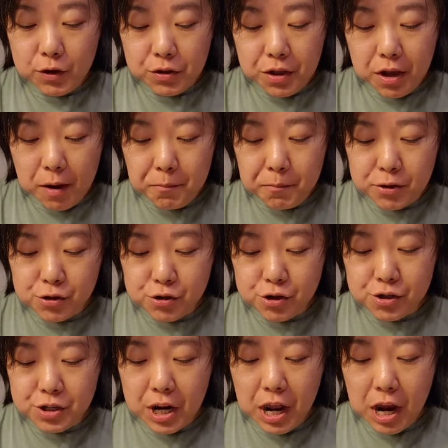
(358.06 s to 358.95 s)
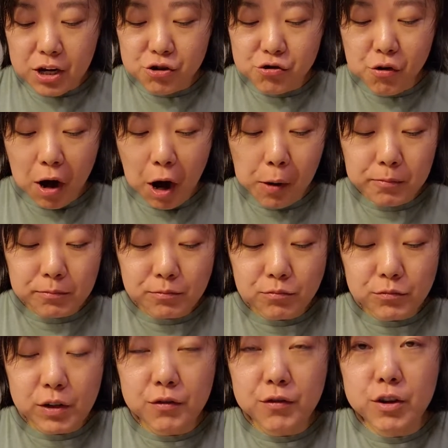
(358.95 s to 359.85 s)
If the temperature that I
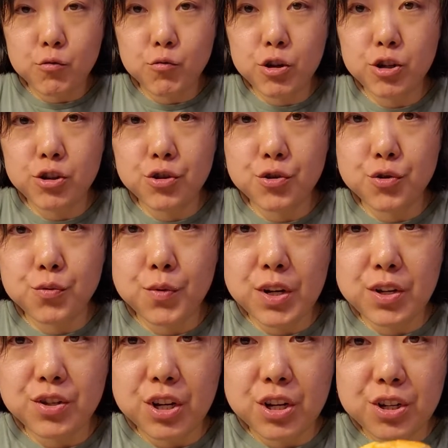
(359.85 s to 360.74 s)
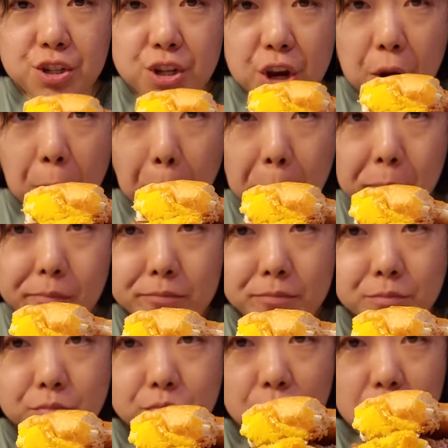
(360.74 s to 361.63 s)
tried, if it reaches to 160,
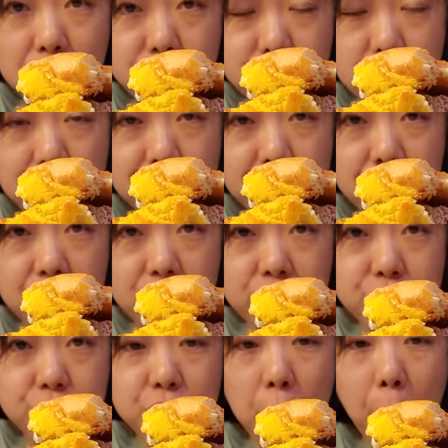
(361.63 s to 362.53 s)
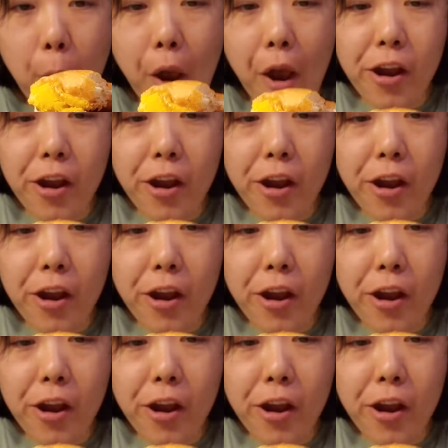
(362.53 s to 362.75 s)
everything is